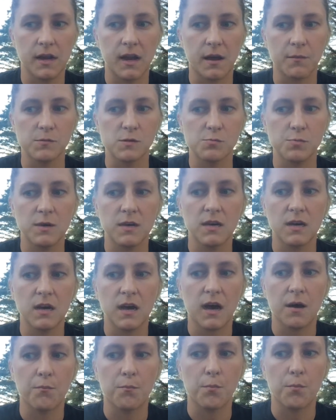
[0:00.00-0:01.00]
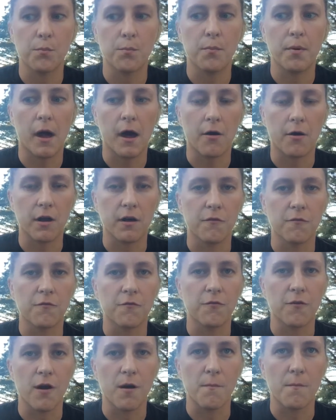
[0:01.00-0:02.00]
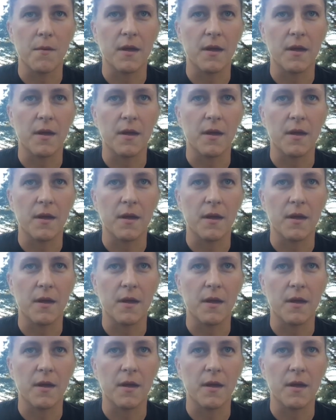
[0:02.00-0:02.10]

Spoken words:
I'm speaking about it from